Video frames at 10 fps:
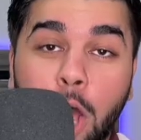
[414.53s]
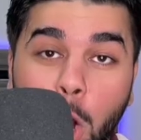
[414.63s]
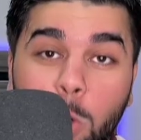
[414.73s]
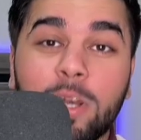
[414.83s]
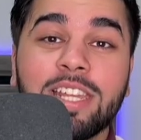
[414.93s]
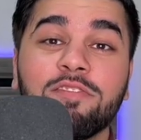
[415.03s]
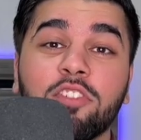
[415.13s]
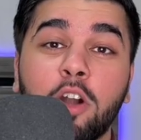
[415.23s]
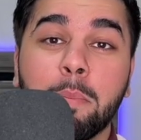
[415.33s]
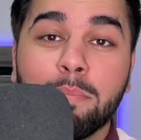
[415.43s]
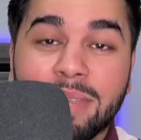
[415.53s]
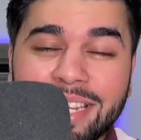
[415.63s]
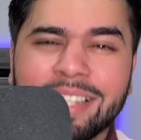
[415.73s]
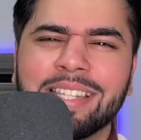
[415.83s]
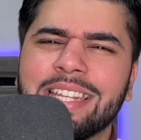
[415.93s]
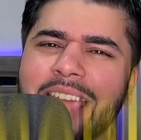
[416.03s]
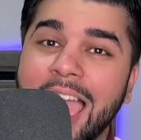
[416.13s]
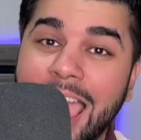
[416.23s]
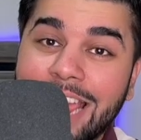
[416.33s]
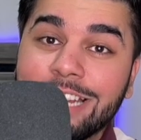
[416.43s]
only for a measly
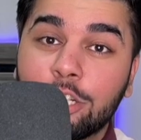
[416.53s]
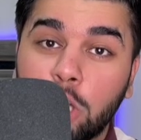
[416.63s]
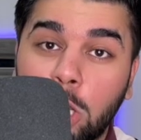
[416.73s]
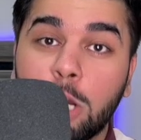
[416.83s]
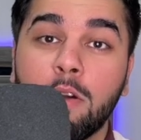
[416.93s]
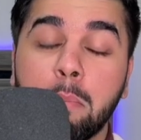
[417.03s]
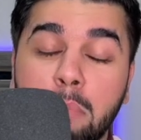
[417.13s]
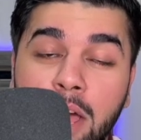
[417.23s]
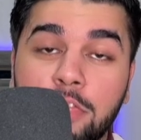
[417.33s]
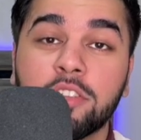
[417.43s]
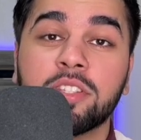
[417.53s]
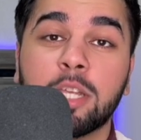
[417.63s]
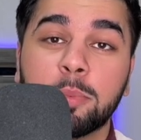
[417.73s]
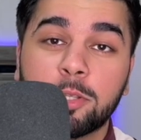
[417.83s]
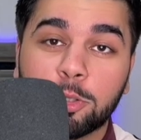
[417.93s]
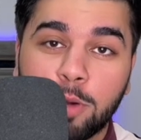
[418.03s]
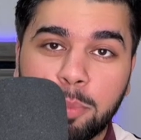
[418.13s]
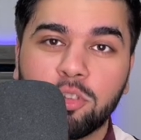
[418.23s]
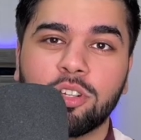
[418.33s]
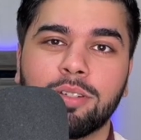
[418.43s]
eight dollars a month
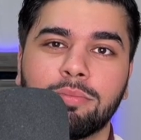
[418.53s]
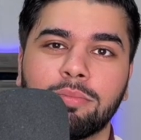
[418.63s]
subscription.